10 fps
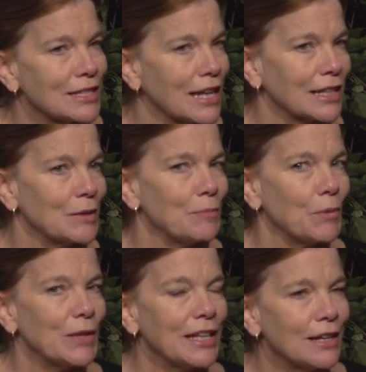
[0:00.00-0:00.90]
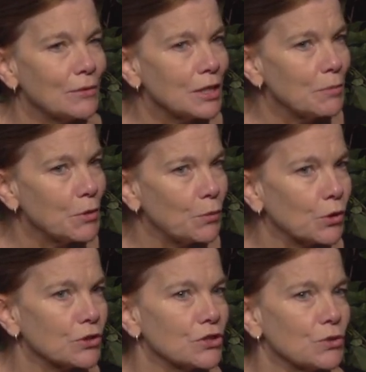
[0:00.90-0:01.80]
second, but we can't really put
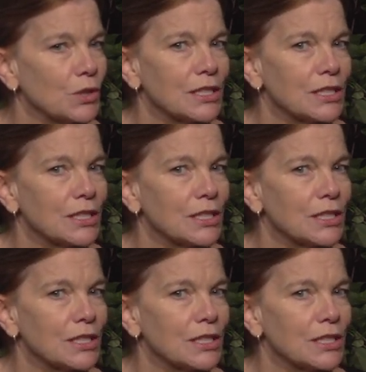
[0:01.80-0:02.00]
words to it.